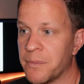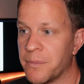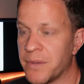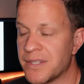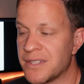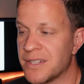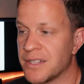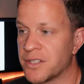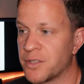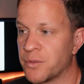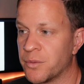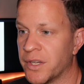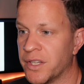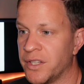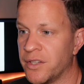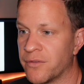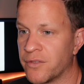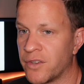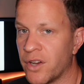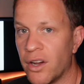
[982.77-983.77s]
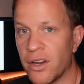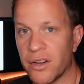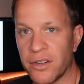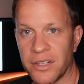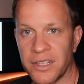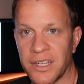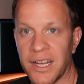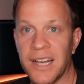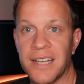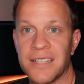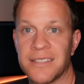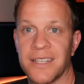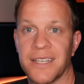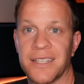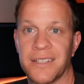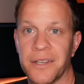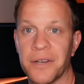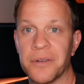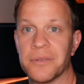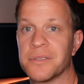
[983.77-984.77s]
business where you've got guys
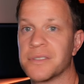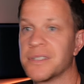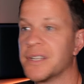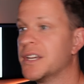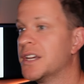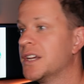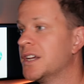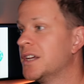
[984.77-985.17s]
like Ghost,